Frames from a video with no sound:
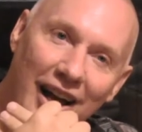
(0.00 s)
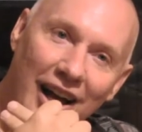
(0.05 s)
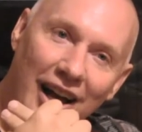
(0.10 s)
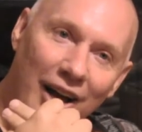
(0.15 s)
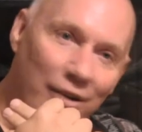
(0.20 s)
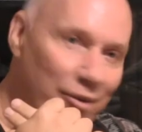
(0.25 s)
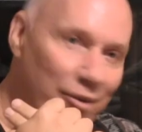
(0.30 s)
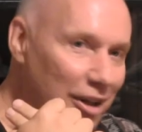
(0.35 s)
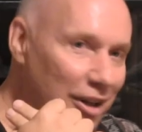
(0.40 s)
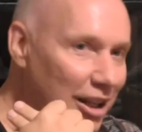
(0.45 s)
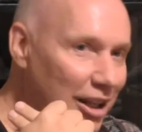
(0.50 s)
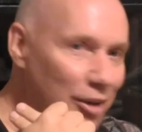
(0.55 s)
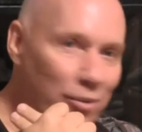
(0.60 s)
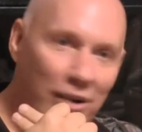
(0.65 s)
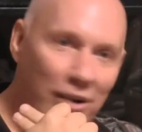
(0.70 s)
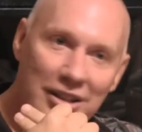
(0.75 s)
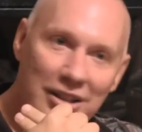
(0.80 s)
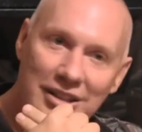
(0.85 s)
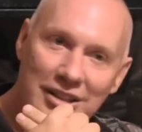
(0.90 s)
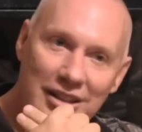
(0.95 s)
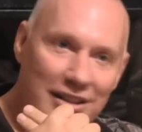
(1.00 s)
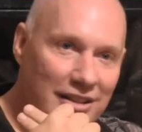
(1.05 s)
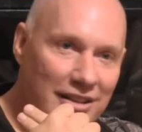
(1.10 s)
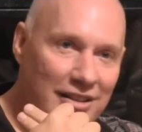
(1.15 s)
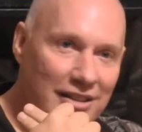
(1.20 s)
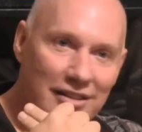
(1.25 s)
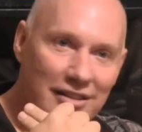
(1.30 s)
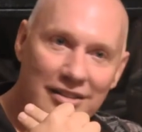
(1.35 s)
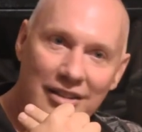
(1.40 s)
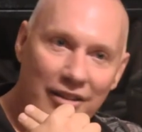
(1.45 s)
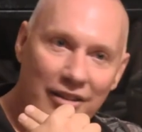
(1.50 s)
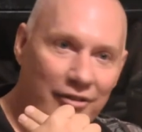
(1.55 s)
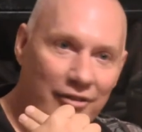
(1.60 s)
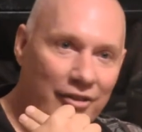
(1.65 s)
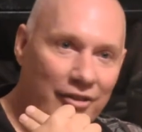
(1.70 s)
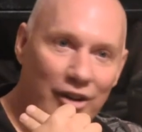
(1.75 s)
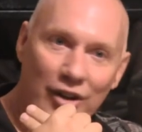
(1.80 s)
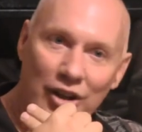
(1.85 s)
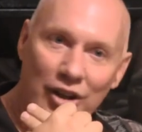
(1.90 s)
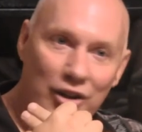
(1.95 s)
I really wasn't a
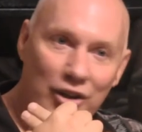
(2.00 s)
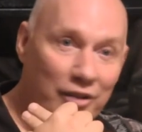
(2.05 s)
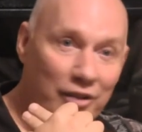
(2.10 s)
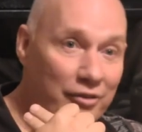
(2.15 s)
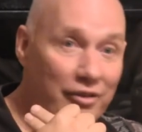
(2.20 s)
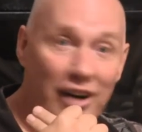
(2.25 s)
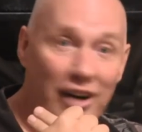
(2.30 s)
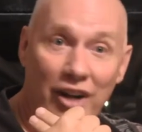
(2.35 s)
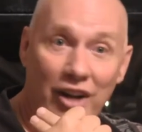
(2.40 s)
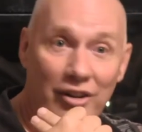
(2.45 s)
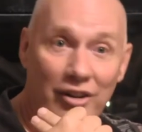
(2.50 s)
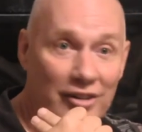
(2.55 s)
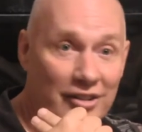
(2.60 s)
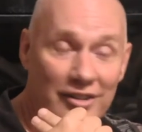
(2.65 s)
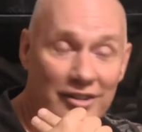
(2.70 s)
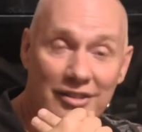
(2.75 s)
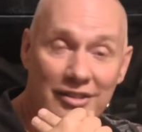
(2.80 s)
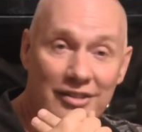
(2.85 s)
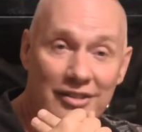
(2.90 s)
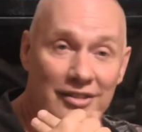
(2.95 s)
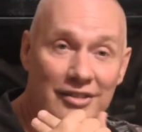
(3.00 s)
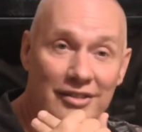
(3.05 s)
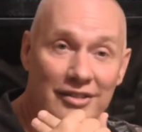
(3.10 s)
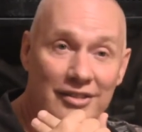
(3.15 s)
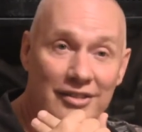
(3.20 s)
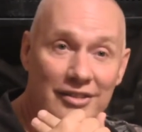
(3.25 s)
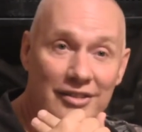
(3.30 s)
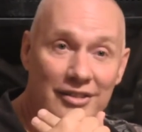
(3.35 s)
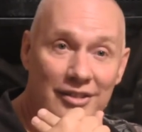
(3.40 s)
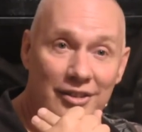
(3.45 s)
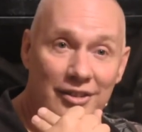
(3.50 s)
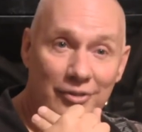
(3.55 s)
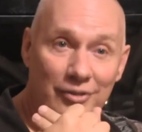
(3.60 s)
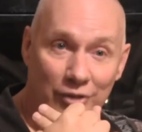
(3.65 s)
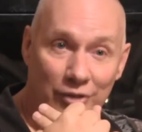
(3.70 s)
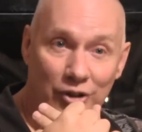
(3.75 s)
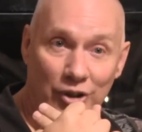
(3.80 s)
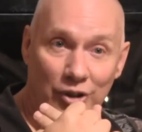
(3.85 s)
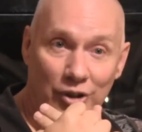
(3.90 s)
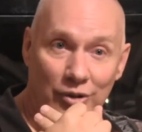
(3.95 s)
very good father
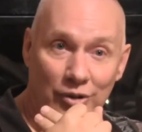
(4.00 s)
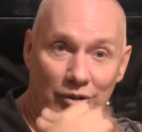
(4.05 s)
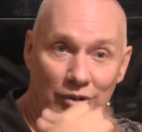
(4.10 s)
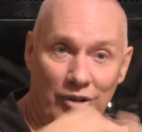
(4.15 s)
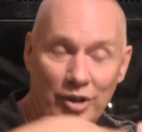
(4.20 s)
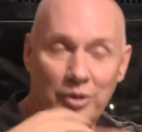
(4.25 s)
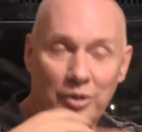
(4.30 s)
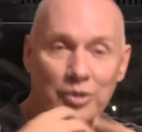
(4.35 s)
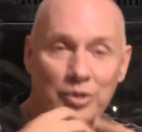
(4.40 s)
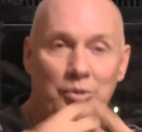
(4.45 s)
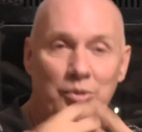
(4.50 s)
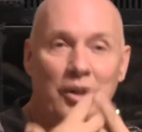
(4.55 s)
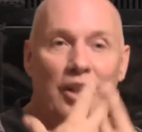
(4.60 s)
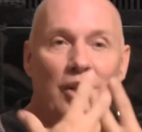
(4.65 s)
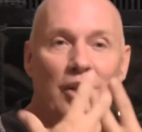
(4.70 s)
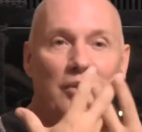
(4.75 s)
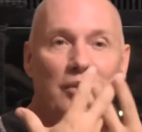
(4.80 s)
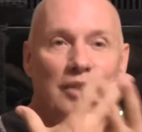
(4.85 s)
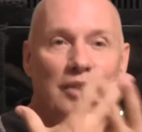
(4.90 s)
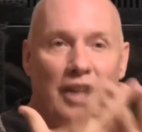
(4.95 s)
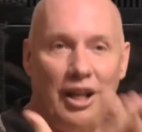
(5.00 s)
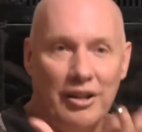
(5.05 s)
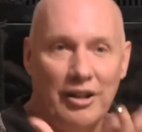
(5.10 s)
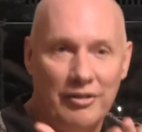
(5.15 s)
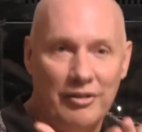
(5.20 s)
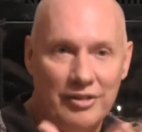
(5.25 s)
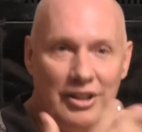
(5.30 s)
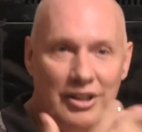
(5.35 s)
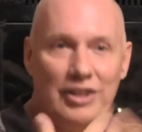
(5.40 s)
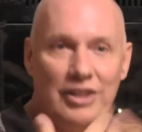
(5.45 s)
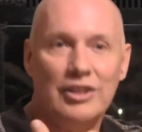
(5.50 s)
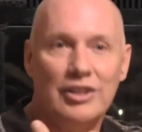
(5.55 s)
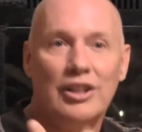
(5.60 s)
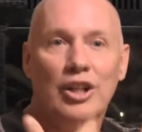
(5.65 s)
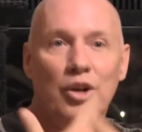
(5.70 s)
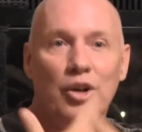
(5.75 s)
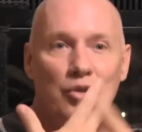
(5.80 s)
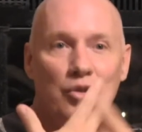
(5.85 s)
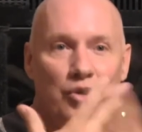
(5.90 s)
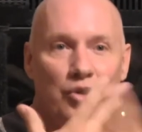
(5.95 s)
for you. And it was one of those kind of
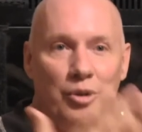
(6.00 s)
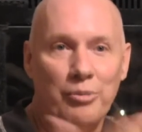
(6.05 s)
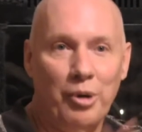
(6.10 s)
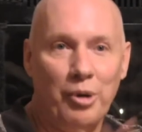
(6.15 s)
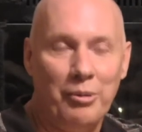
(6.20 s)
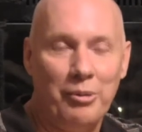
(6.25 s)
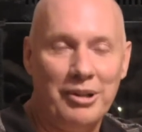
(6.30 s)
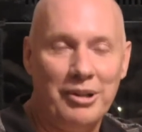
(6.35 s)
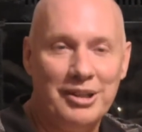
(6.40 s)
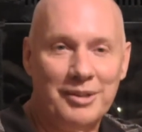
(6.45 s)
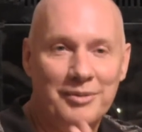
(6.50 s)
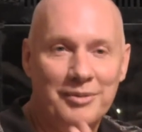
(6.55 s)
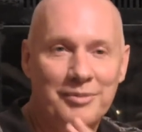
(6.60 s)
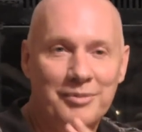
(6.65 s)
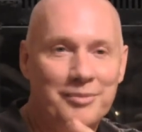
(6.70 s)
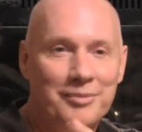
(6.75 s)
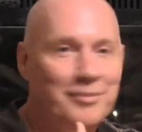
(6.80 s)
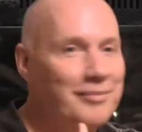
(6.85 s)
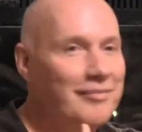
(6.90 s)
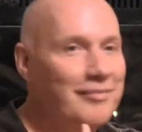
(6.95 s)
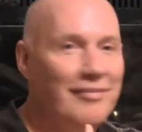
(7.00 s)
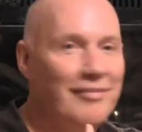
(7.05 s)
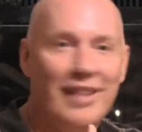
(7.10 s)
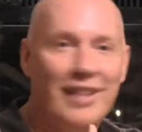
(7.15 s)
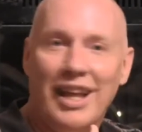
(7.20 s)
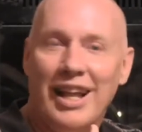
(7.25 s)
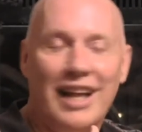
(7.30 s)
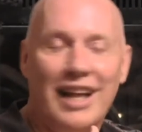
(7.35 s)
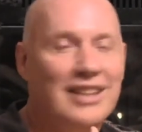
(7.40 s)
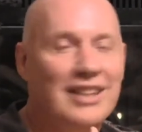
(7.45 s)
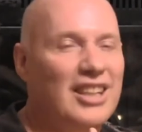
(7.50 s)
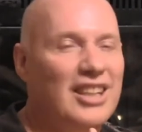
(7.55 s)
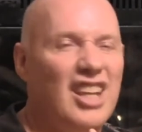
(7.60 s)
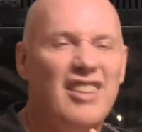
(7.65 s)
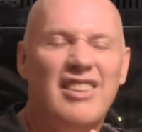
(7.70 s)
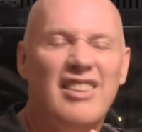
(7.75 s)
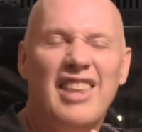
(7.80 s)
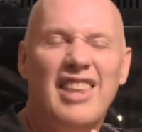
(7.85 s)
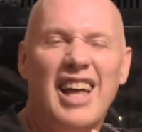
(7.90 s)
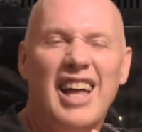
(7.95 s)
disclosure moments. Hmm. I
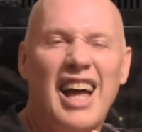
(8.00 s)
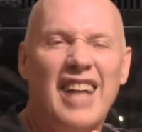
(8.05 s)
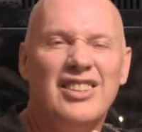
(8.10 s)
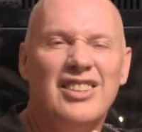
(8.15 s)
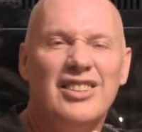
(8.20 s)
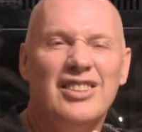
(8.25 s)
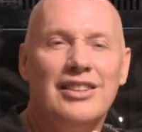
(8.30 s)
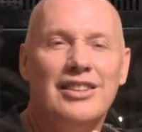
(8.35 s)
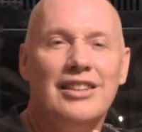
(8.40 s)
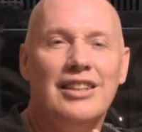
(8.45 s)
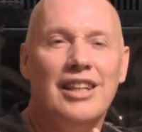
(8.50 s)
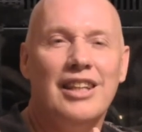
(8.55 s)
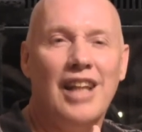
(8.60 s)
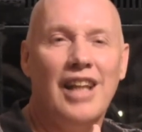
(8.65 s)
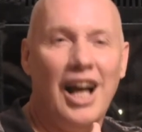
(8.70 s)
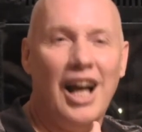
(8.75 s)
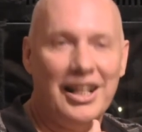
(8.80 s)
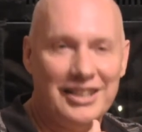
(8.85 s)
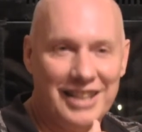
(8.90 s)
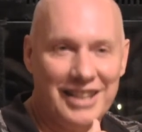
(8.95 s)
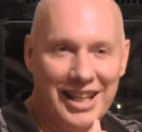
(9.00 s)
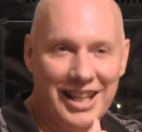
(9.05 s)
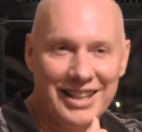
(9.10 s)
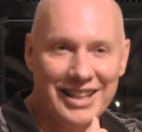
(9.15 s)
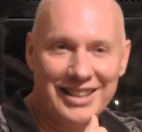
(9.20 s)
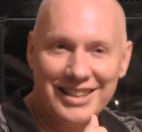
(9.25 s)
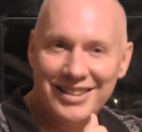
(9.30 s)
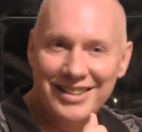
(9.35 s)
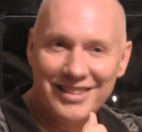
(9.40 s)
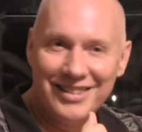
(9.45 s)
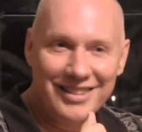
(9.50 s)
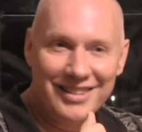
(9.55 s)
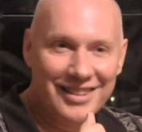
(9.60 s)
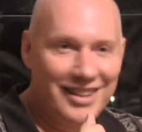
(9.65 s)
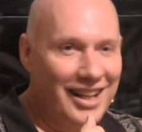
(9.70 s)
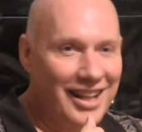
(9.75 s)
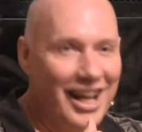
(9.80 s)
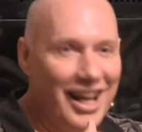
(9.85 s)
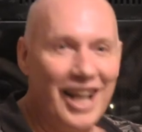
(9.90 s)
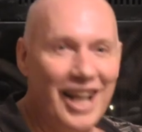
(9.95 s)
said, that's nonsense.
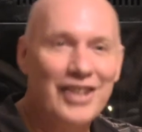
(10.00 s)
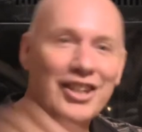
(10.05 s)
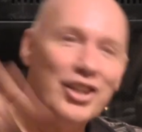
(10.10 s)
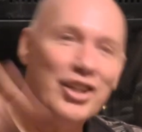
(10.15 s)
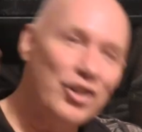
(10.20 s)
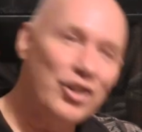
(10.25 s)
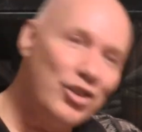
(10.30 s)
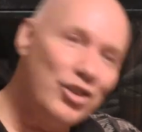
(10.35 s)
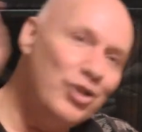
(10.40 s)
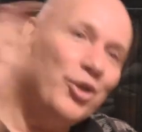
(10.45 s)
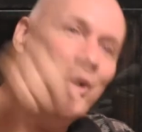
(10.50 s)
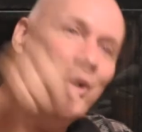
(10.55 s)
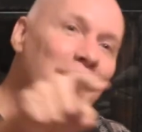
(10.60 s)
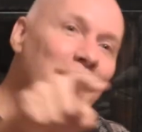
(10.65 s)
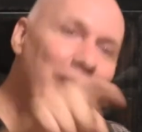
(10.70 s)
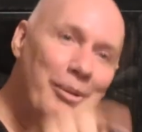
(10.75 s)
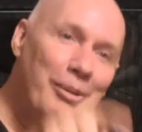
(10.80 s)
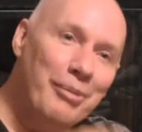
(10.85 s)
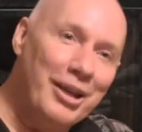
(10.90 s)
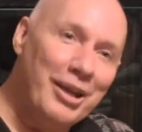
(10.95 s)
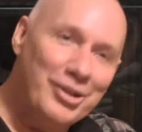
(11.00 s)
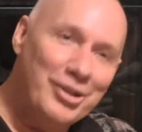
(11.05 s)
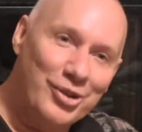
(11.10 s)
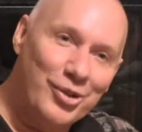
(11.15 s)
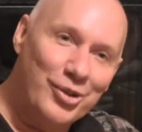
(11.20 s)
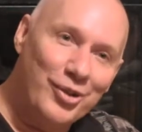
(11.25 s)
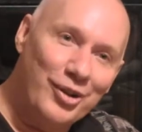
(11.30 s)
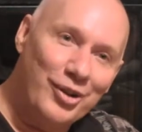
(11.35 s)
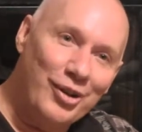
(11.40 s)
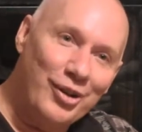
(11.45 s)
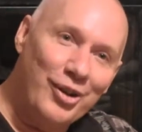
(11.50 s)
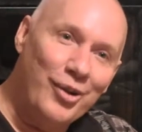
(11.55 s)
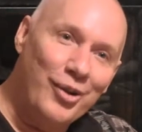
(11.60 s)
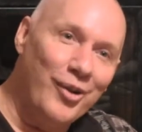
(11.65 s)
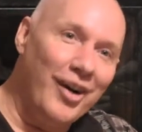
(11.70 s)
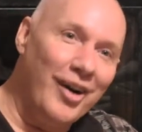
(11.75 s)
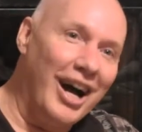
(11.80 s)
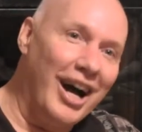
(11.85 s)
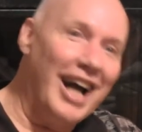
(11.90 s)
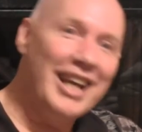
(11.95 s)
I said, you did the best you could
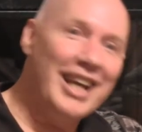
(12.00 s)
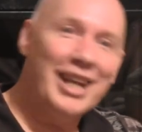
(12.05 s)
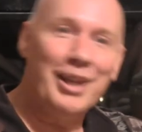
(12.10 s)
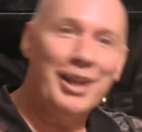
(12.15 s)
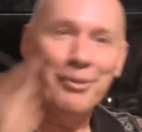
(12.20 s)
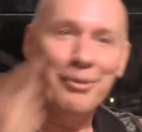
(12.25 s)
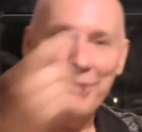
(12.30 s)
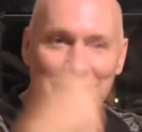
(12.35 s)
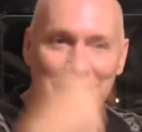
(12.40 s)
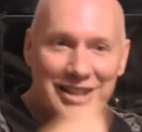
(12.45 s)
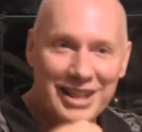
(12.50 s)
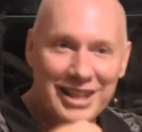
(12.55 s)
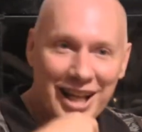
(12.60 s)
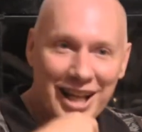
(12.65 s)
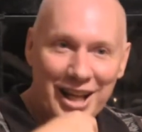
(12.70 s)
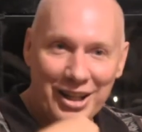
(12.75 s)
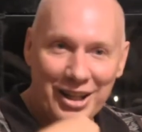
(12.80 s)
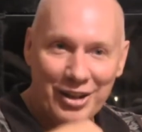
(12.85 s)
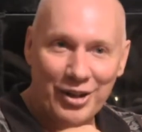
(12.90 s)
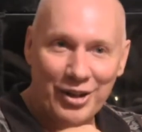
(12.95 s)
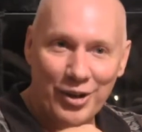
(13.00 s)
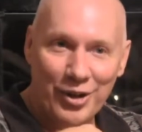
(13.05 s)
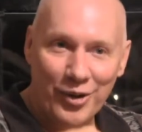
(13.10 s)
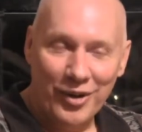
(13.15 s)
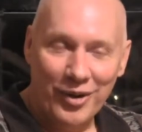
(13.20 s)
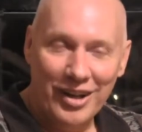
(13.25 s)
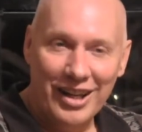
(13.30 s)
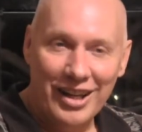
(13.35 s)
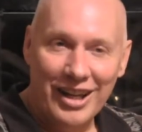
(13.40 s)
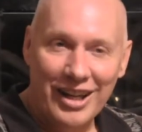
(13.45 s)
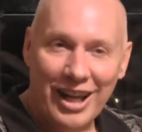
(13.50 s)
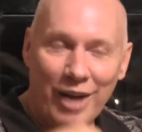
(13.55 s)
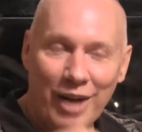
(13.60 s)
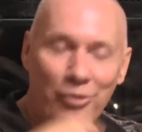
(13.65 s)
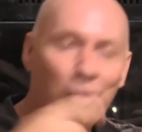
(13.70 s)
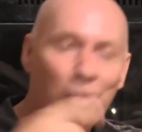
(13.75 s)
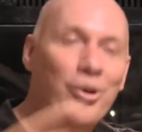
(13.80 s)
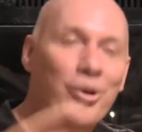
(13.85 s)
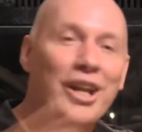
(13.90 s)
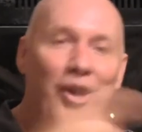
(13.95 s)
do. I did the best that I could do.
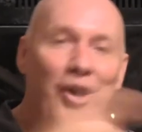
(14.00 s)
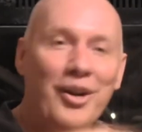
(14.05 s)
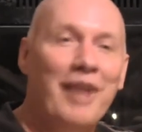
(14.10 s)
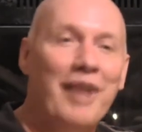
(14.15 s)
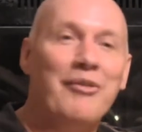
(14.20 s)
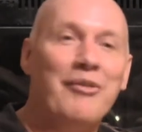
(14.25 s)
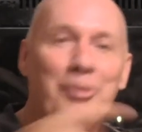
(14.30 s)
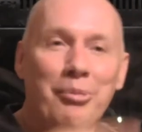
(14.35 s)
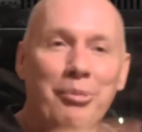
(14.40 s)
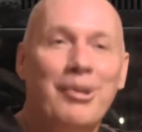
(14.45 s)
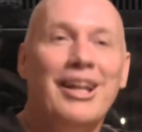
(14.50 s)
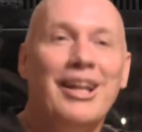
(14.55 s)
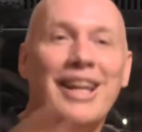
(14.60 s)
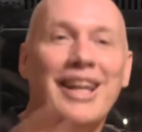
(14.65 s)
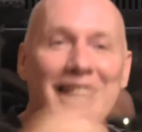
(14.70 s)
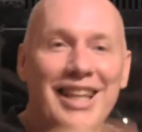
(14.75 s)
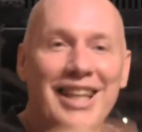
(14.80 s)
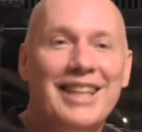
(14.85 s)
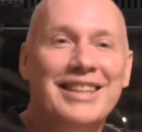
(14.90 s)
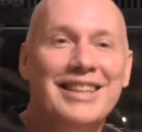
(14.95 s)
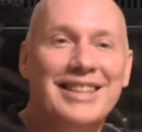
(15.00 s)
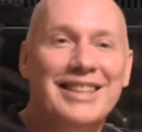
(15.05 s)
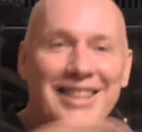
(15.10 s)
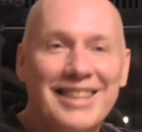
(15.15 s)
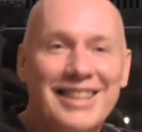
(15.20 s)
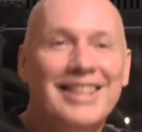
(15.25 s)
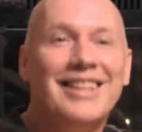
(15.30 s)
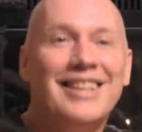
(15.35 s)
And we don't have to play this